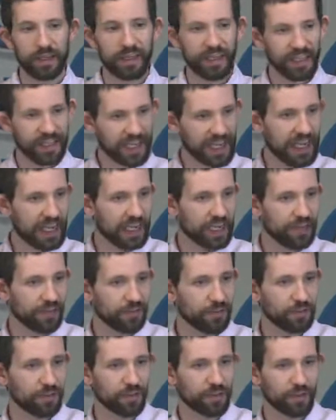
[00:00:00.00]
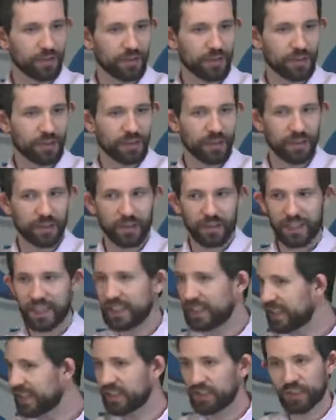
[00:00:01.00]
in a cave.
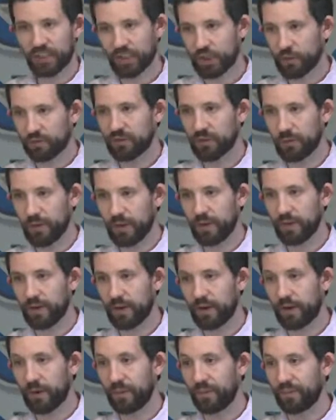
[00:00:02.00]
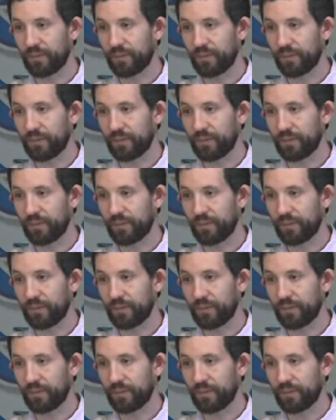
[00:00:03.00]
He didn't deserve to be there.